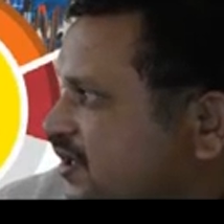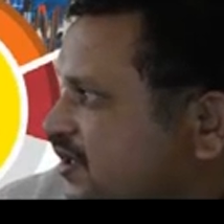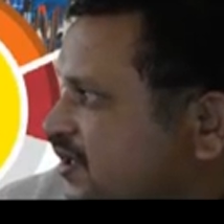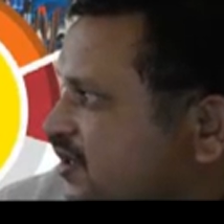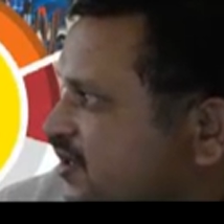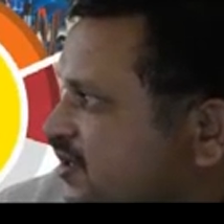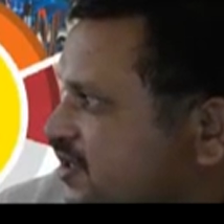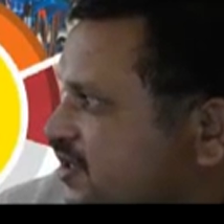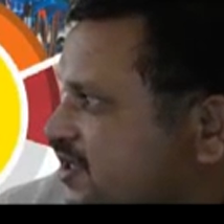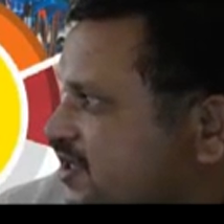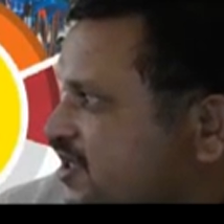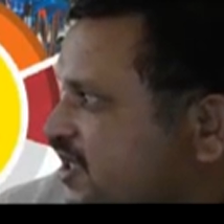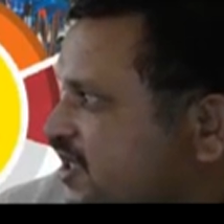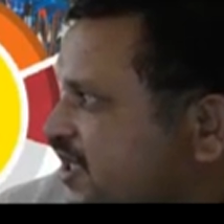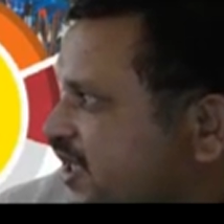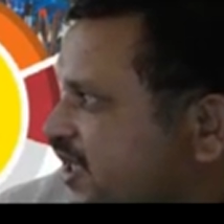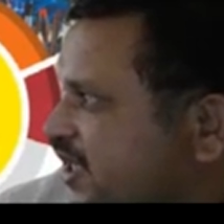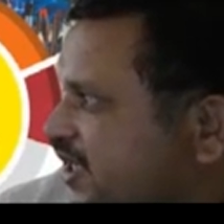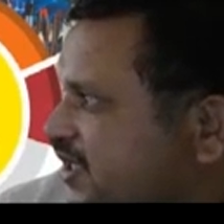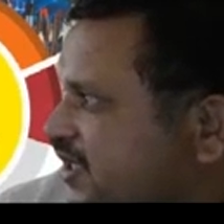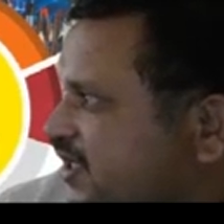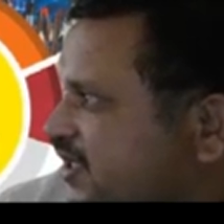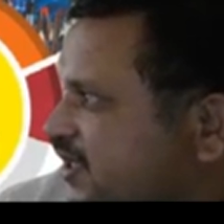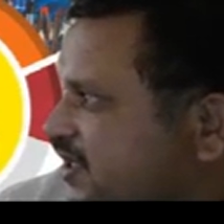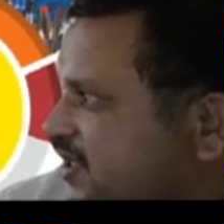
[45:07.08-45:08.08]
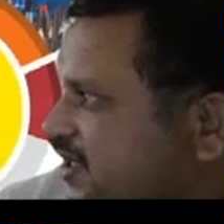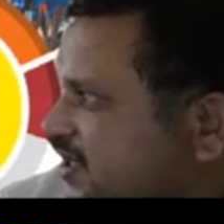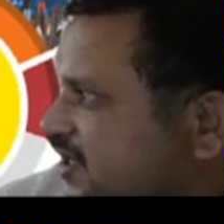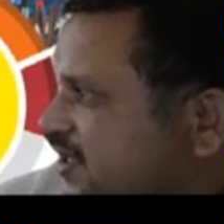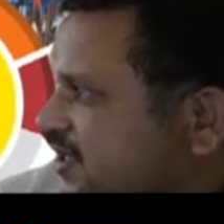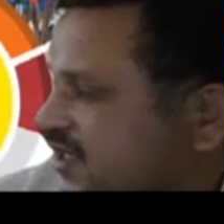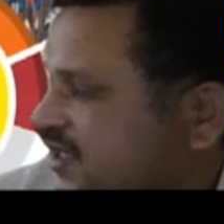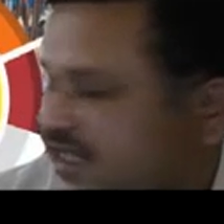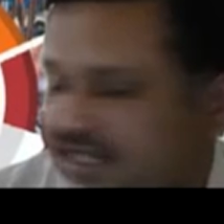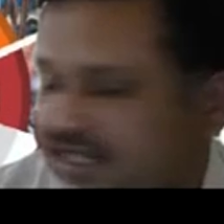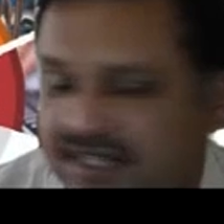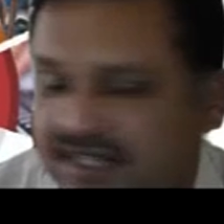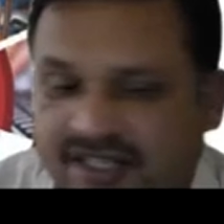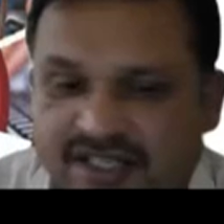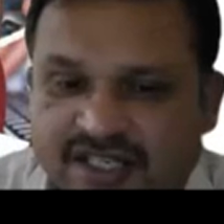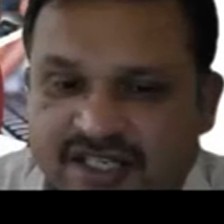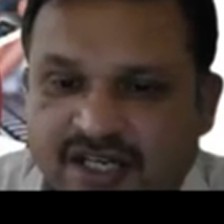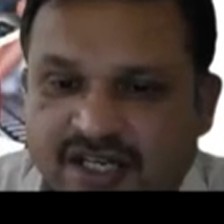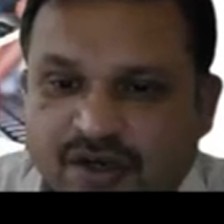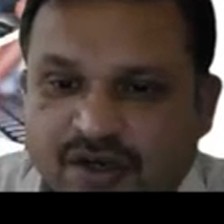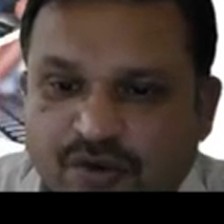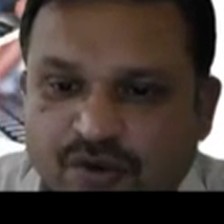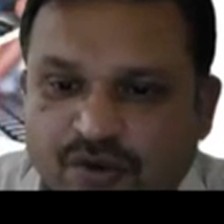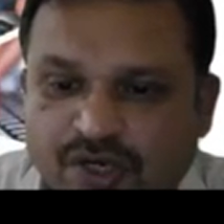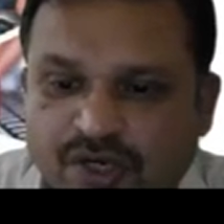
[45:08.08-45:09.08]
Is it correct?
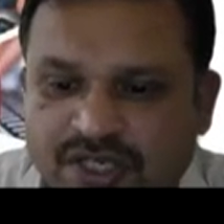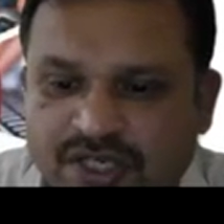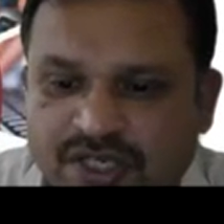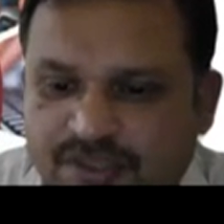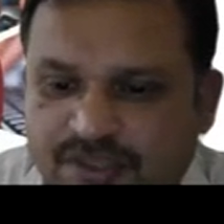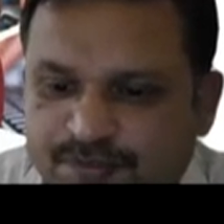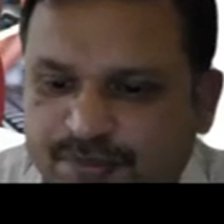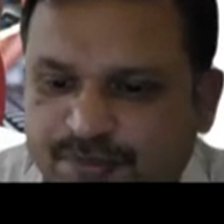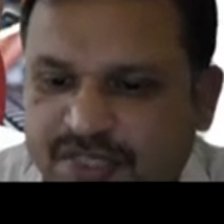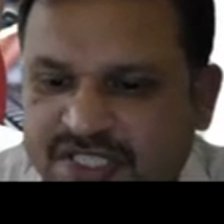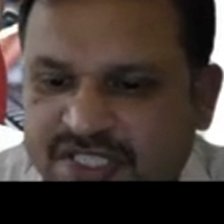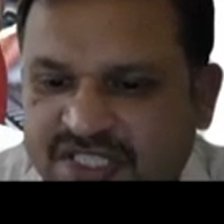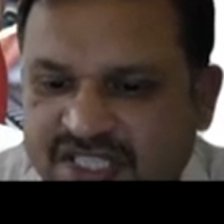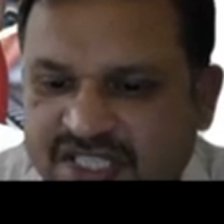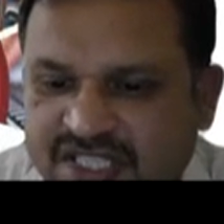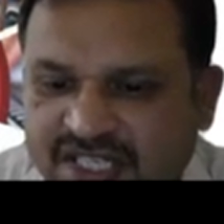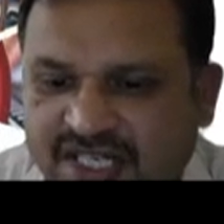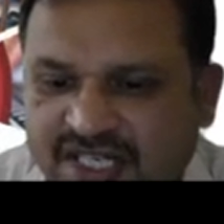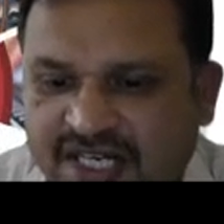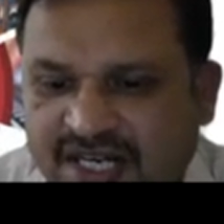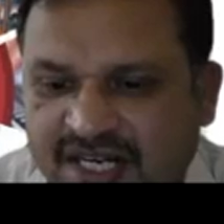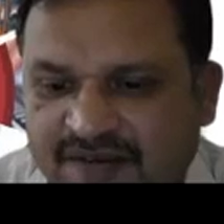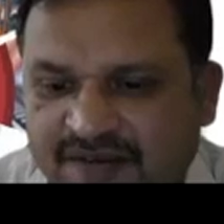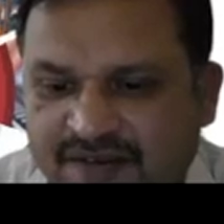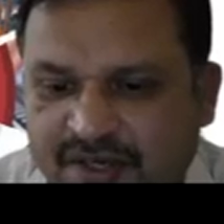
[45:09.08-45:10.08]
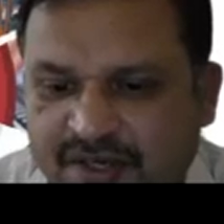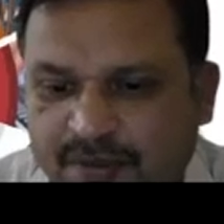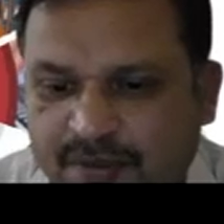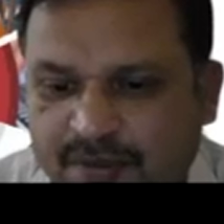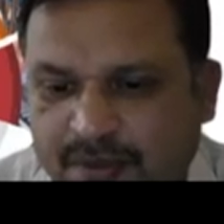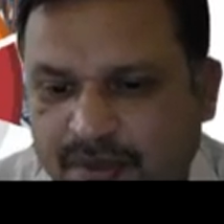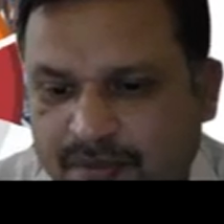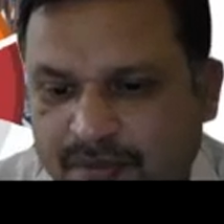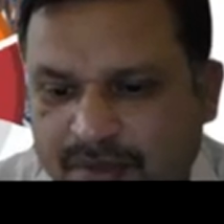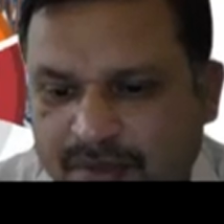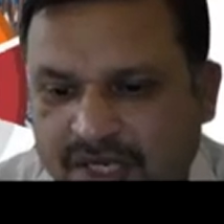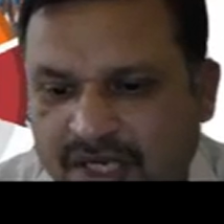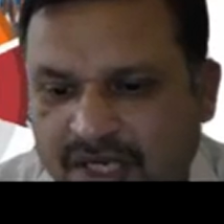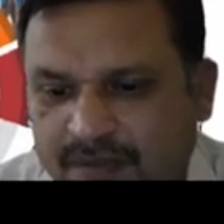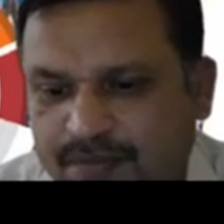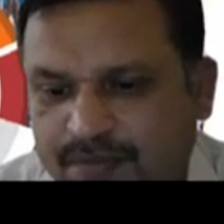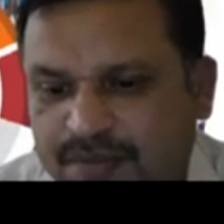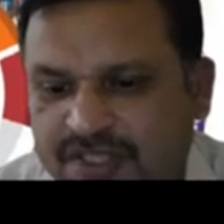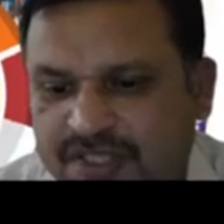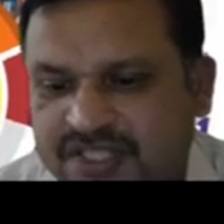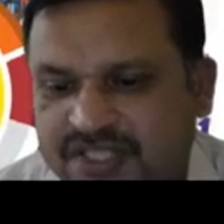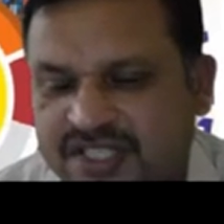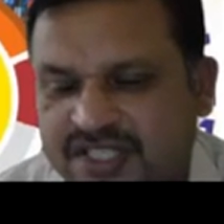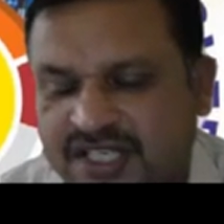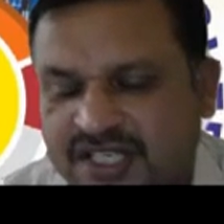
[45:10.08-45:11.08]
Now what is pitch circle diameter formula?
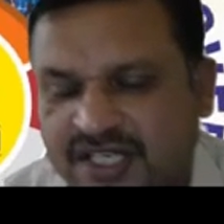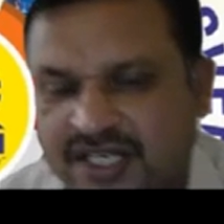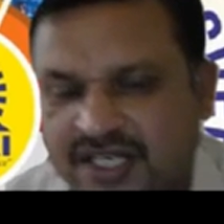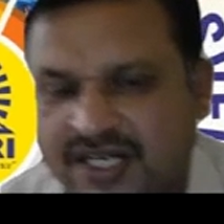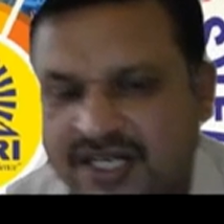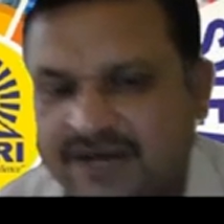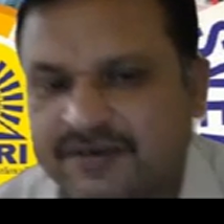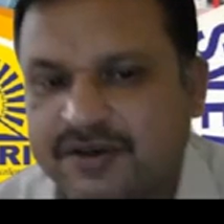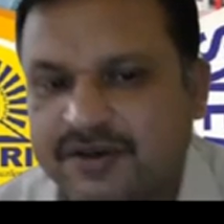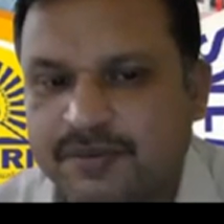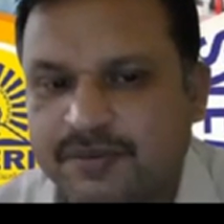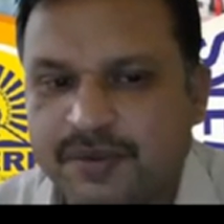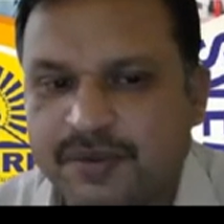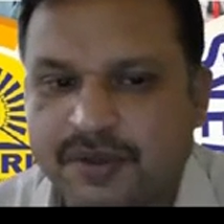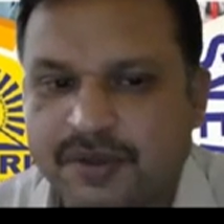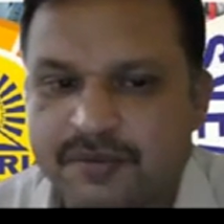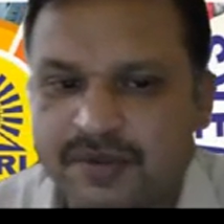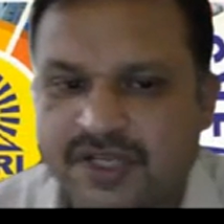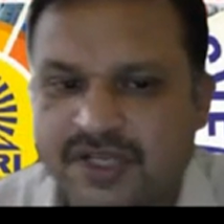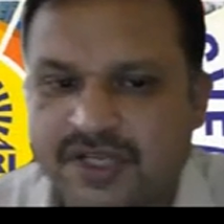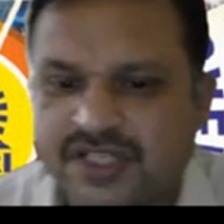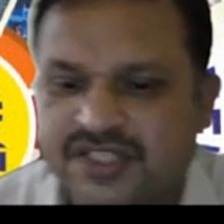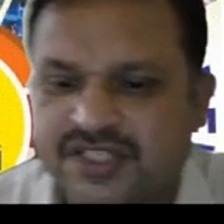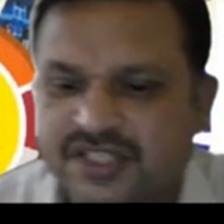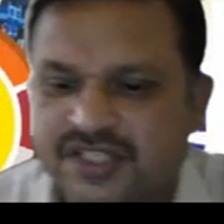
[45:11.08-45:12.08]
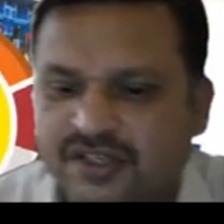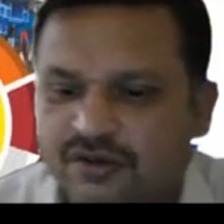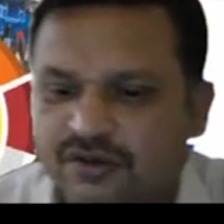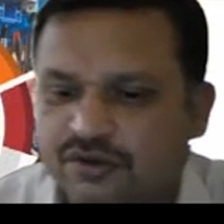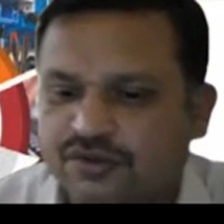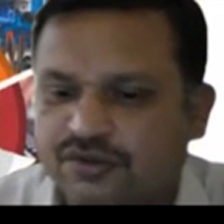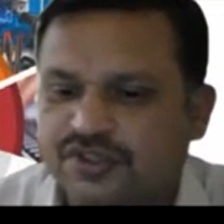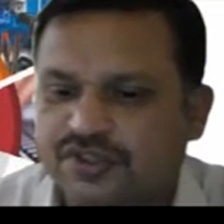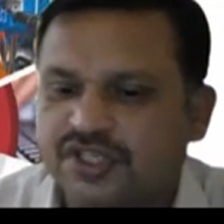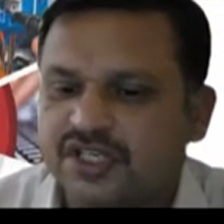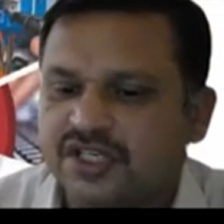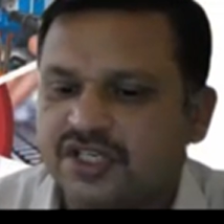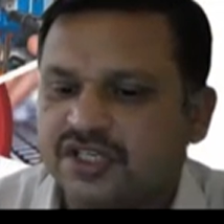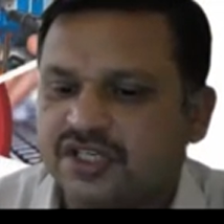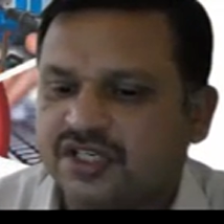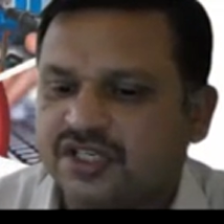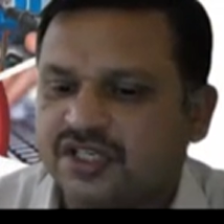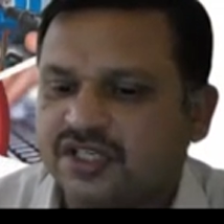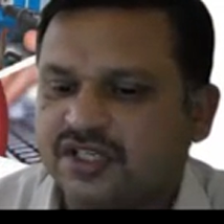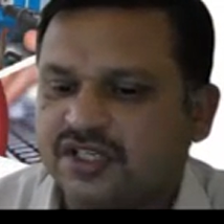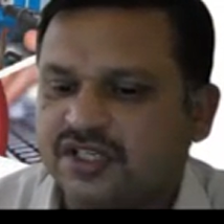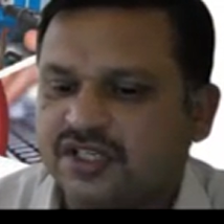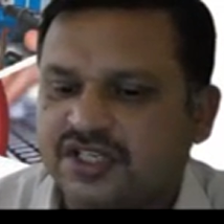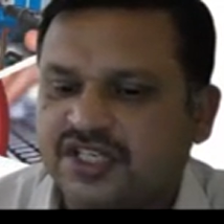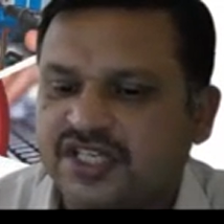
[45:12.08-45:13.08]
Pitch circle diameter formula is equal to
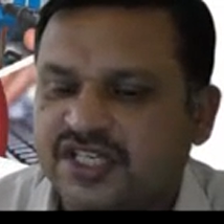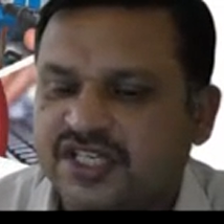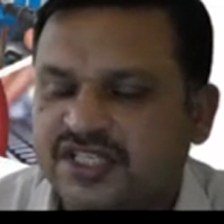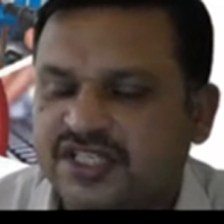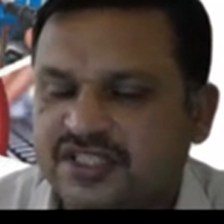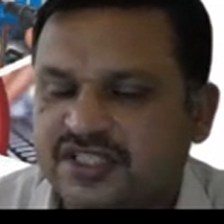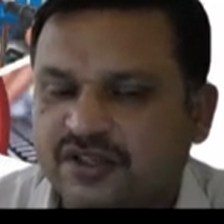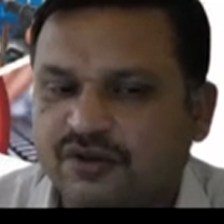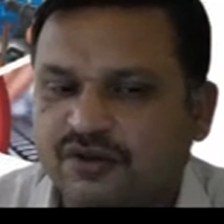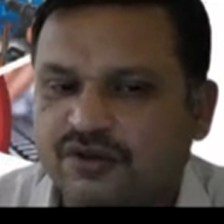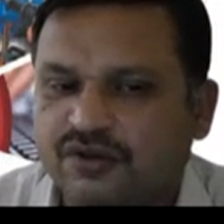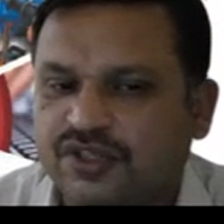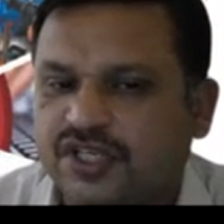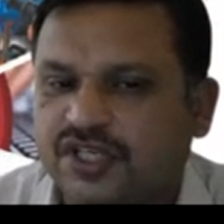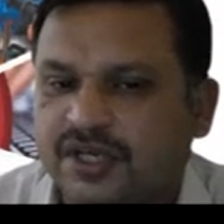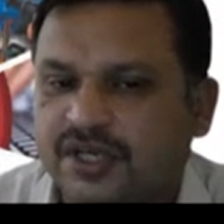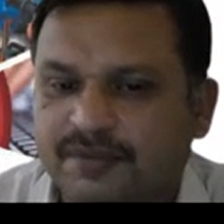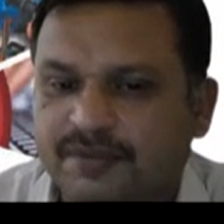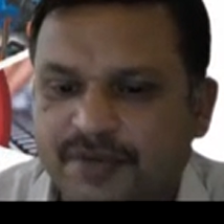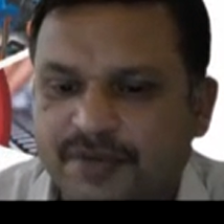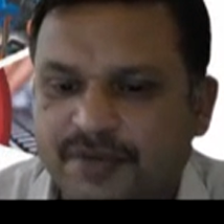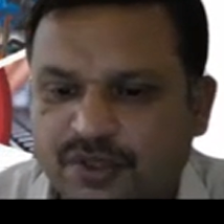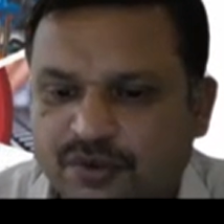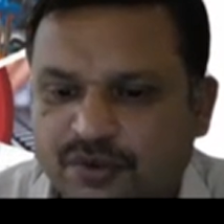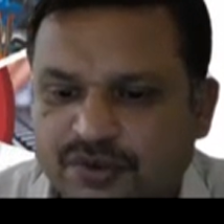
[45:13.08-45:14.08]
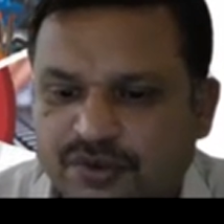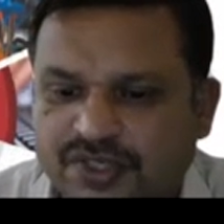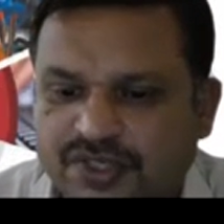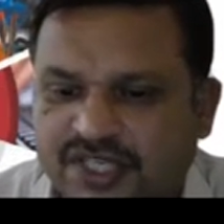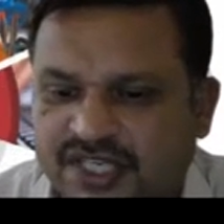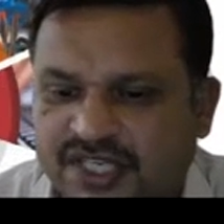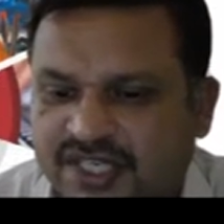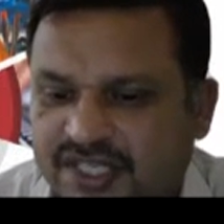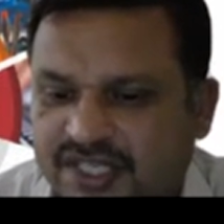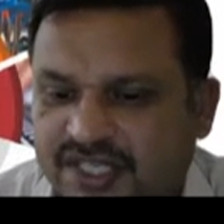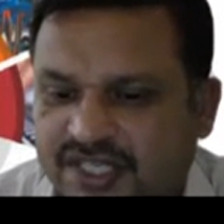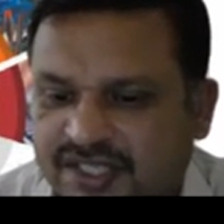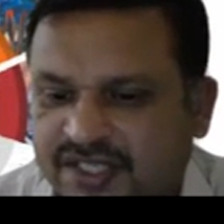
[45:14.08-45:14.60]
D is equal to M into T.